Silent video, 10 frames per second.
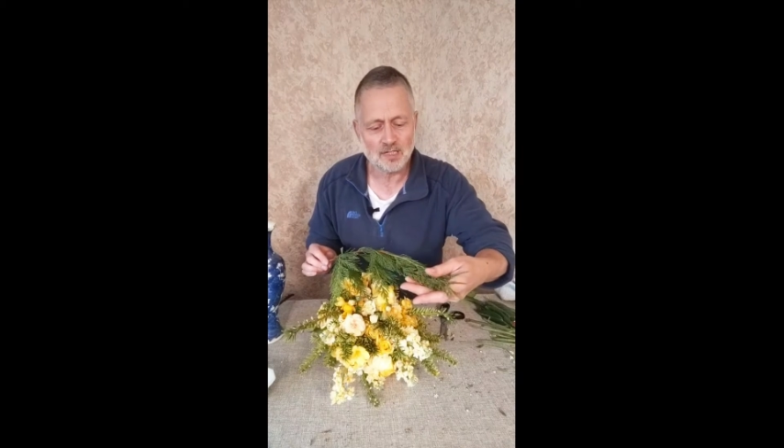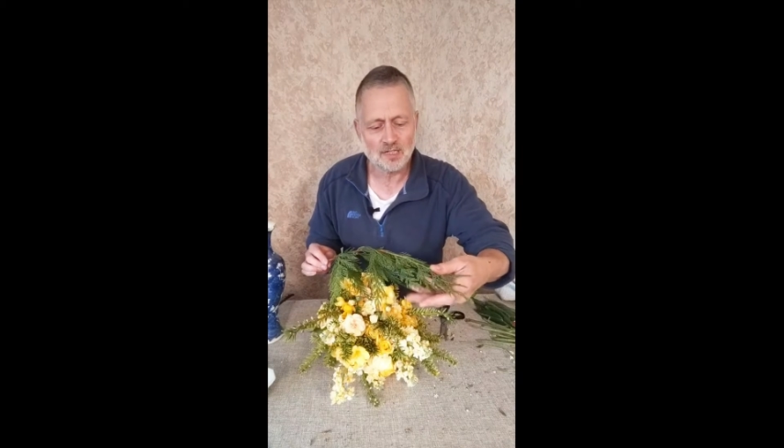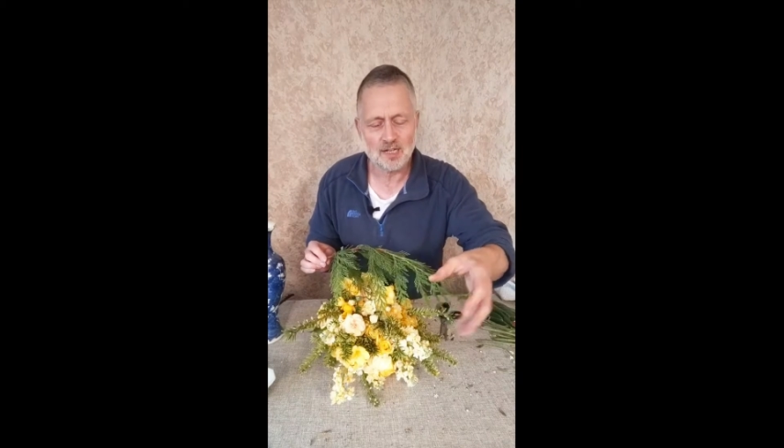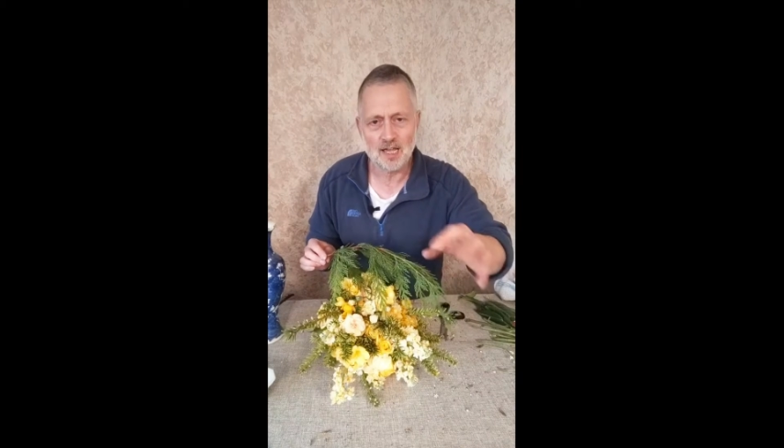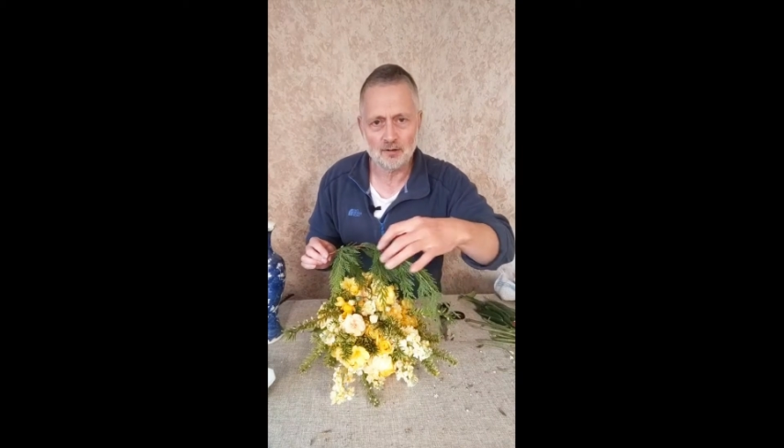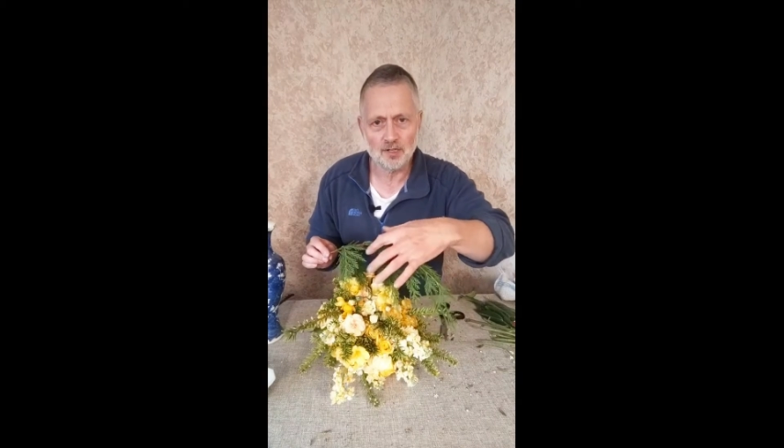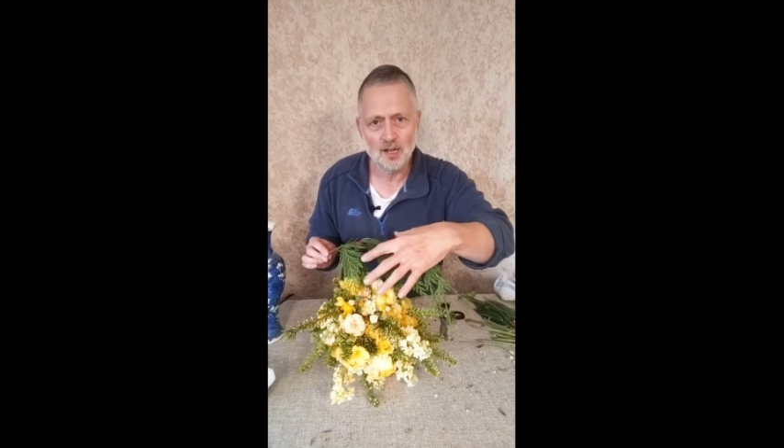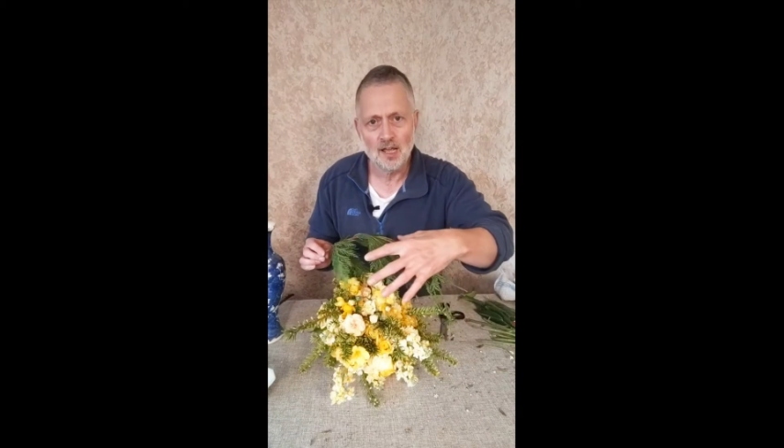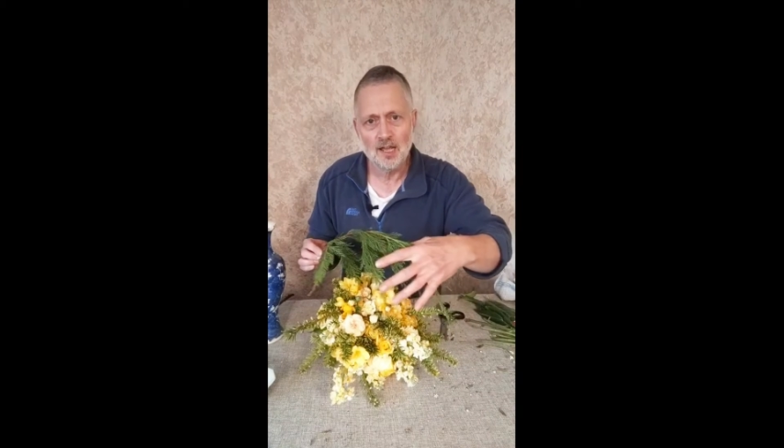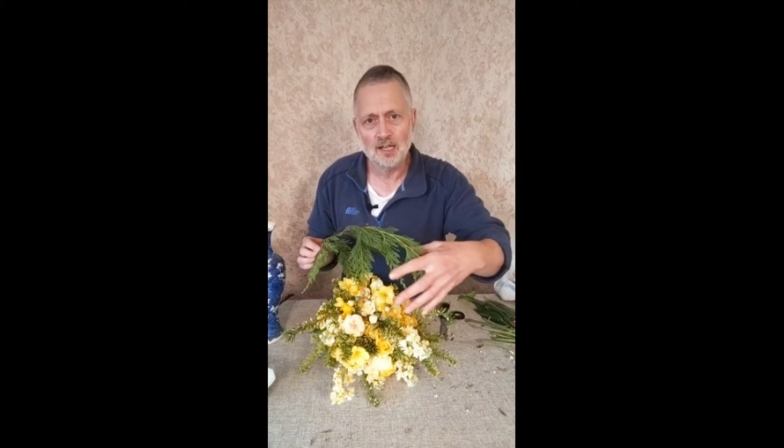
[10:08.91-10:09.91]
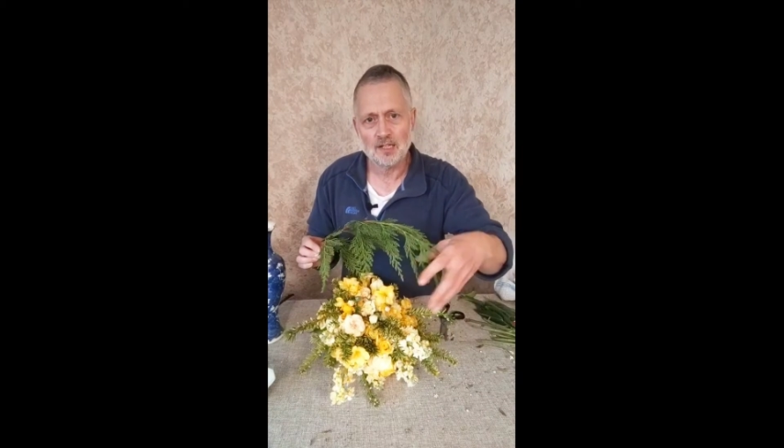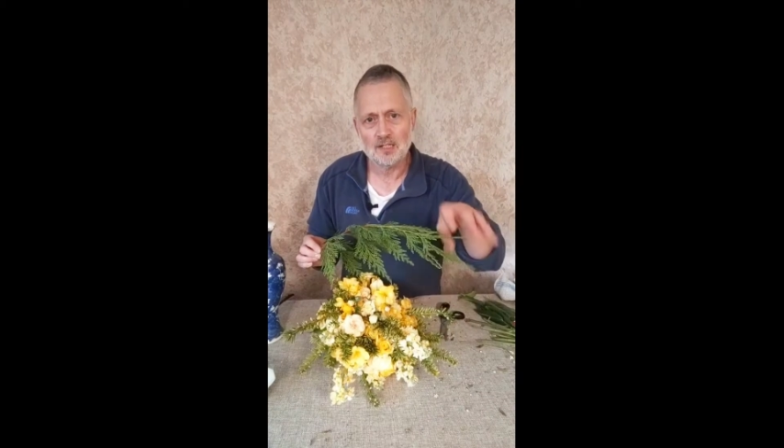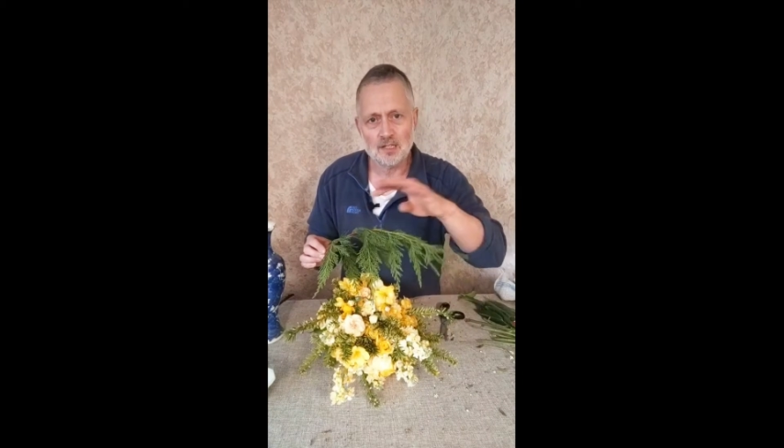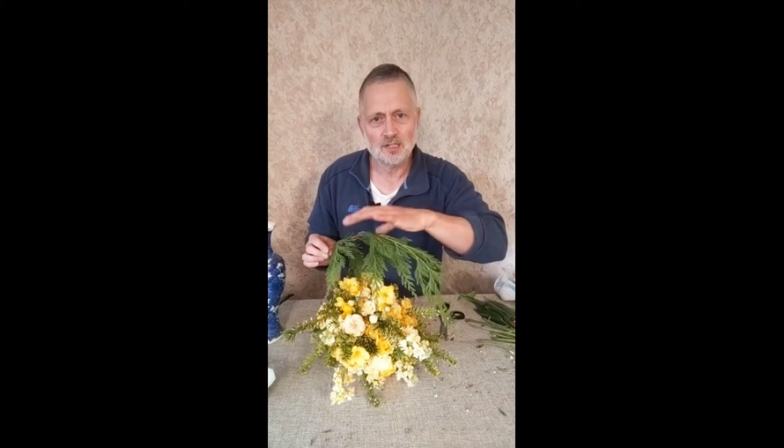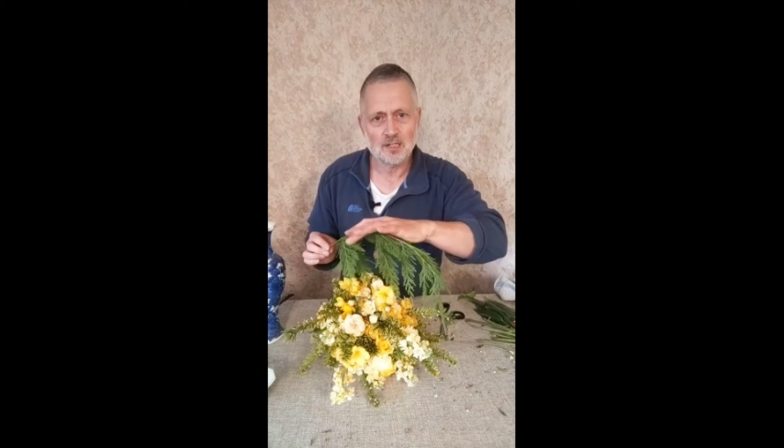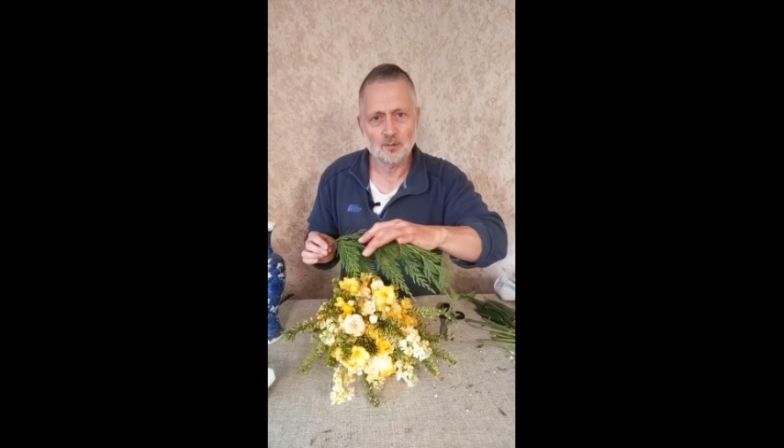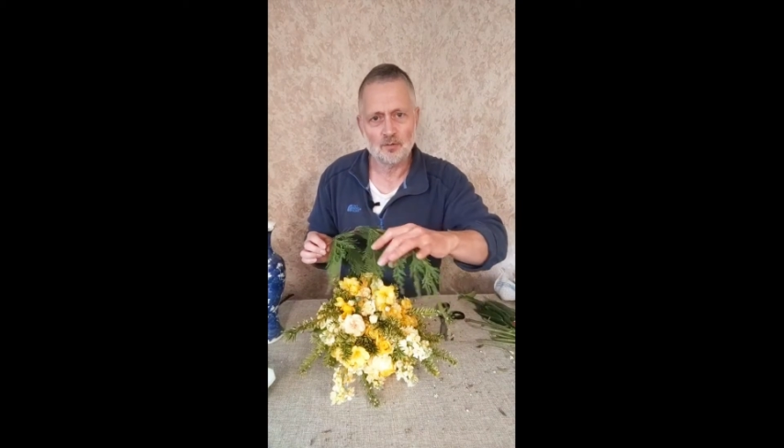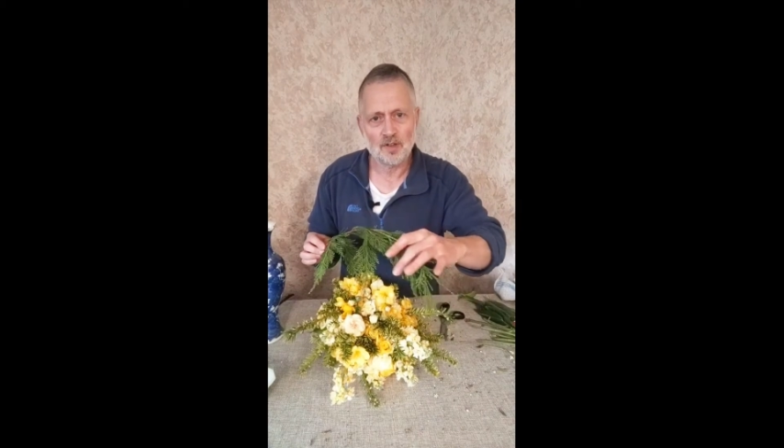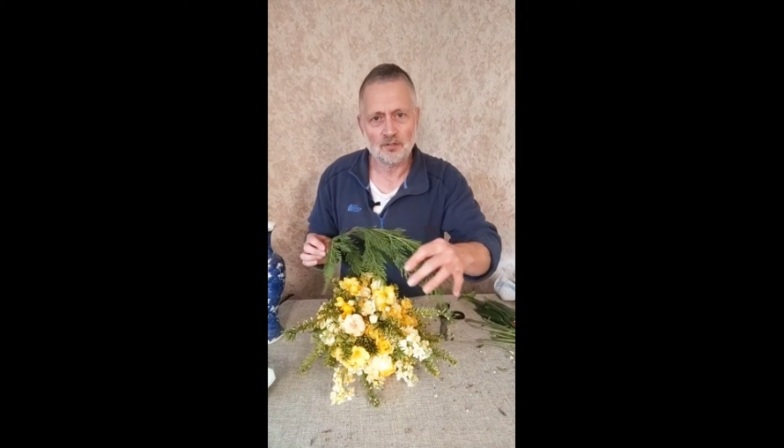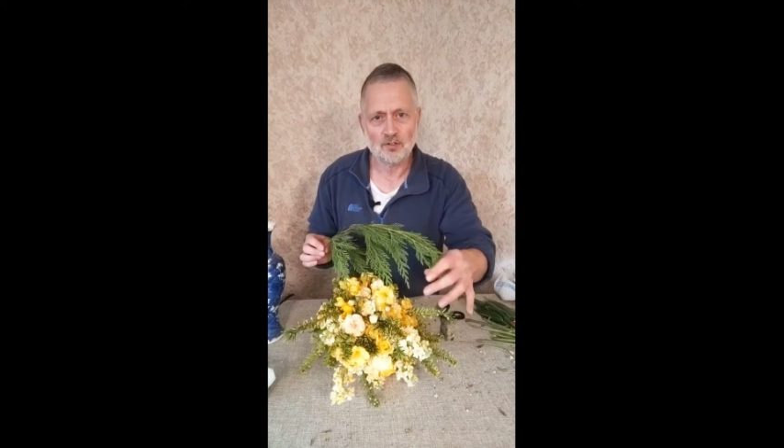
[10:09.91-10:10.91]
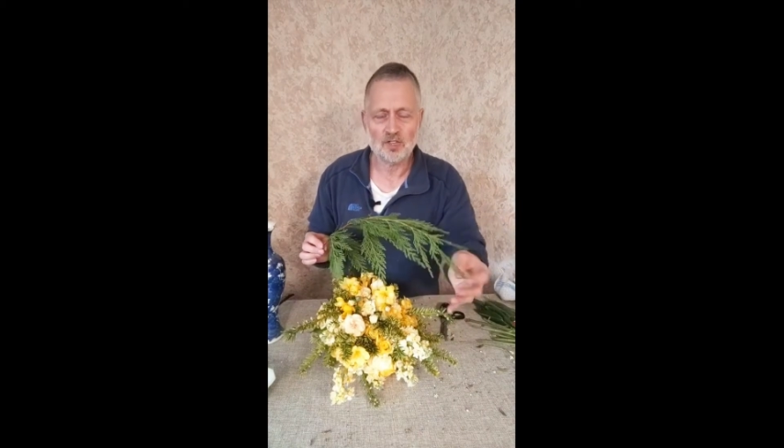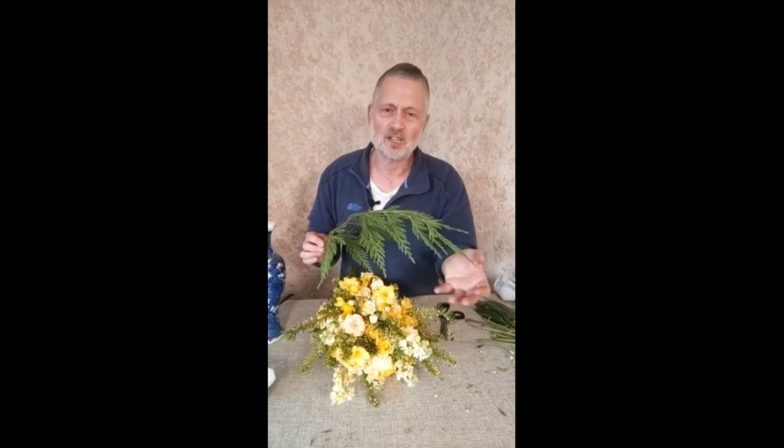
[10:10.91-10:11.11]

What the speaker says: down into these little feathery things.